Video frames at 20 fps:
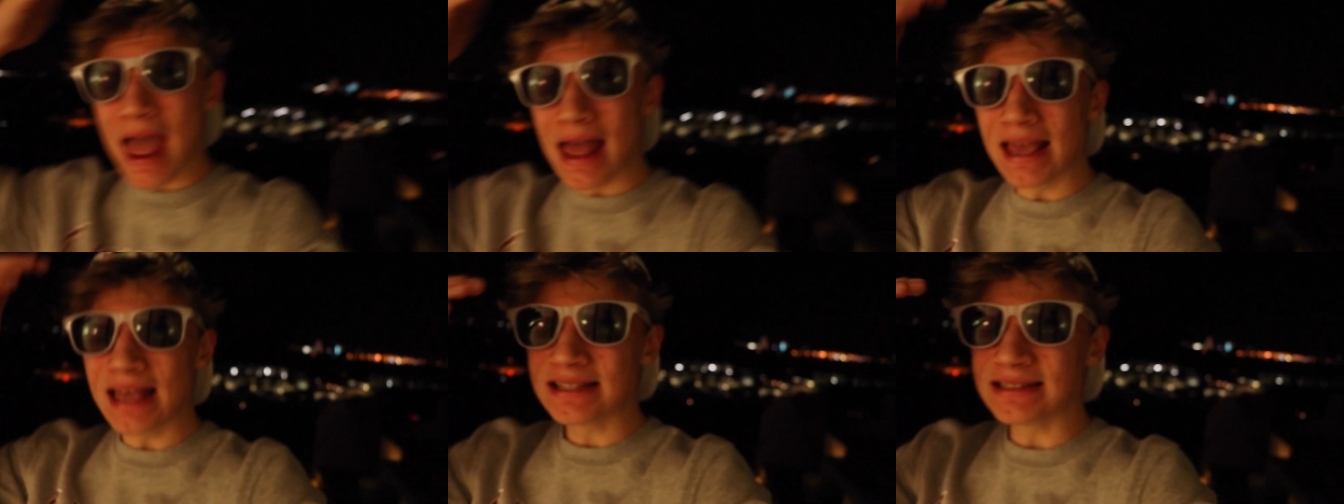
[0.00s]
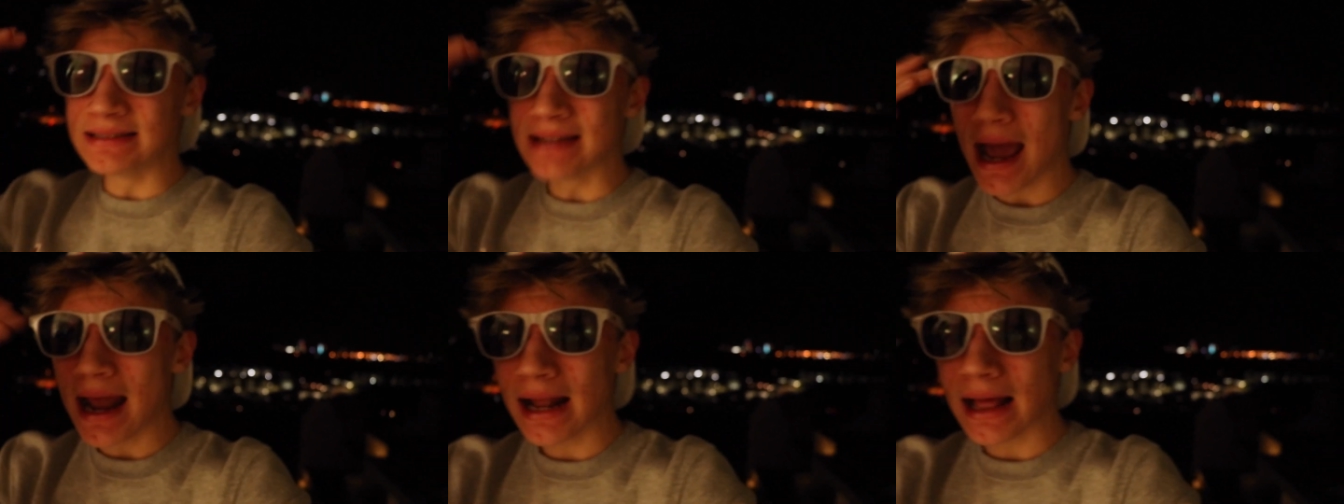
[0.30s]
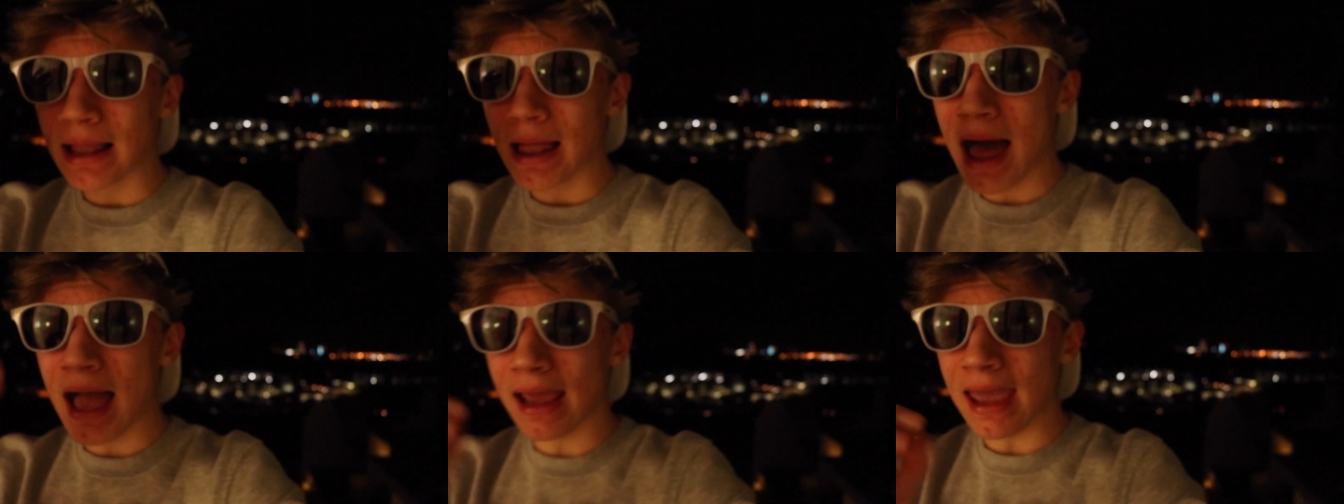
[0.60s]
it's nine
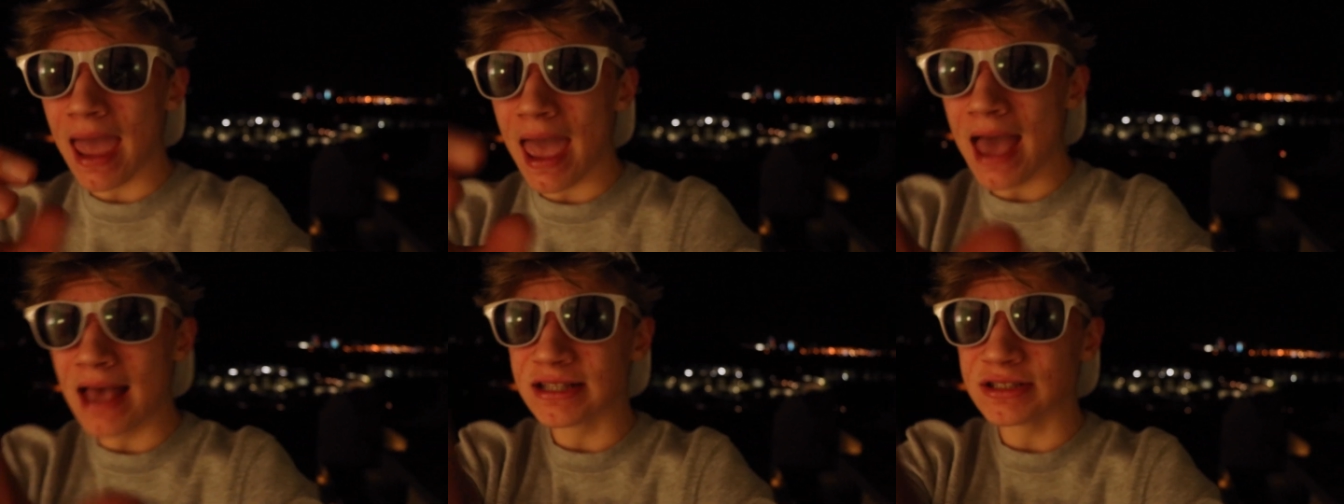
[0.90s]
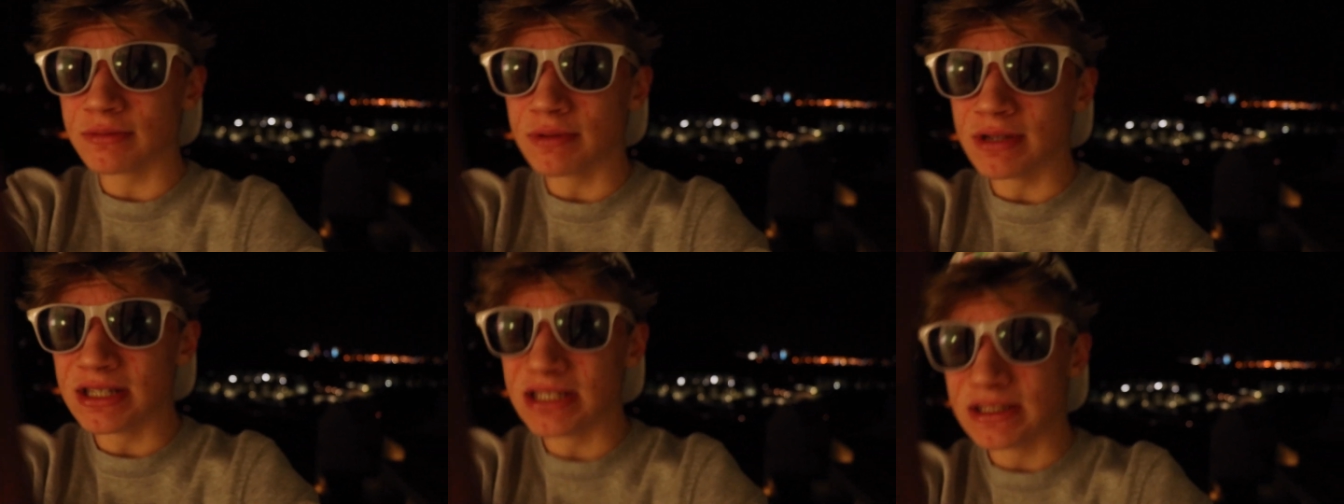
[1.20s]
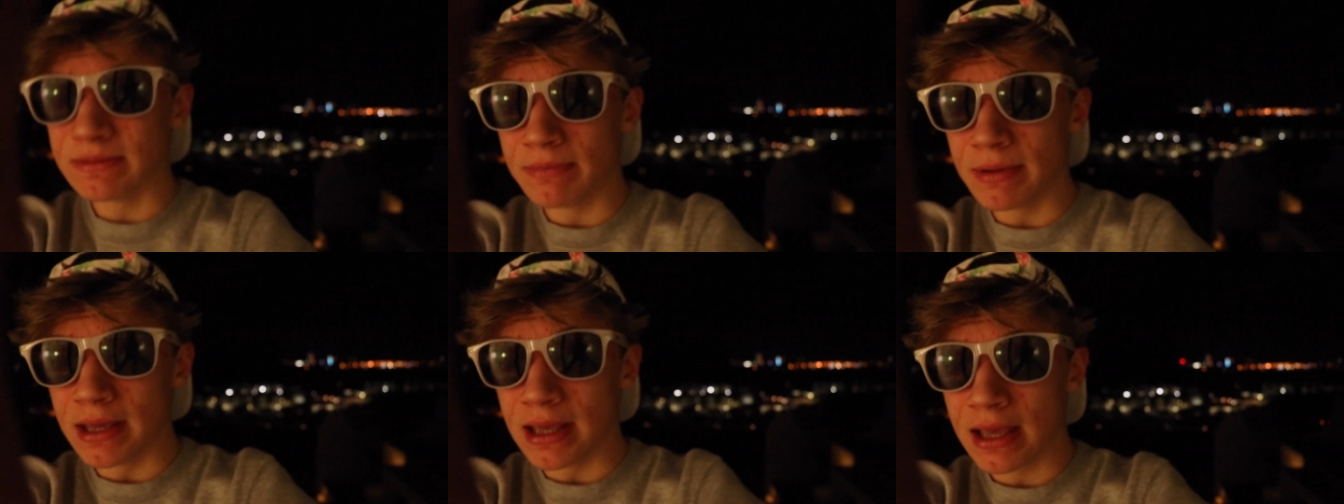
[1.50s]
o'clock as we
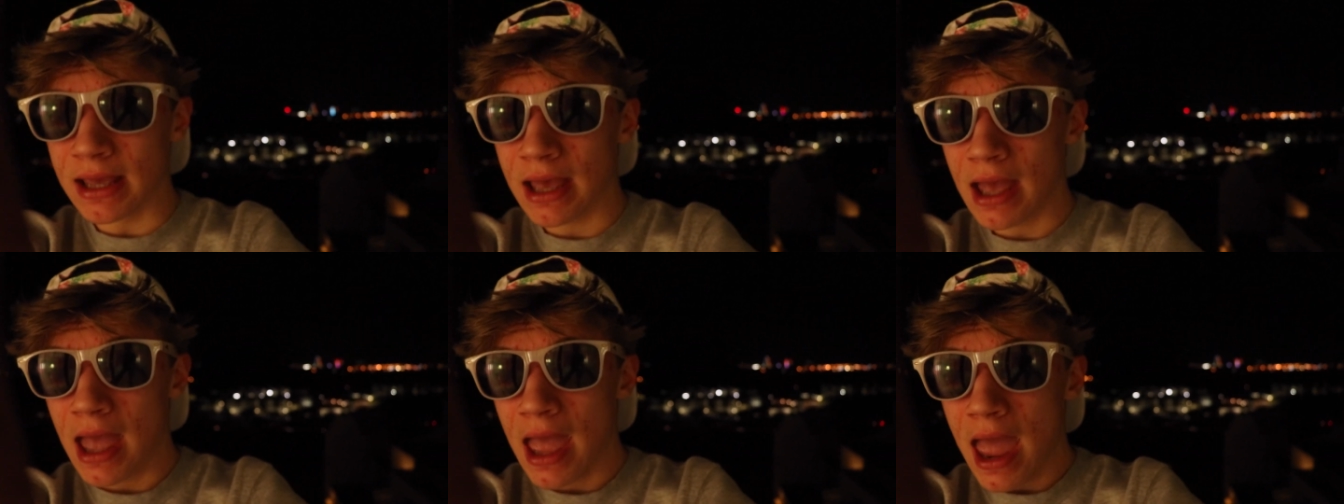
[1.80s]
speak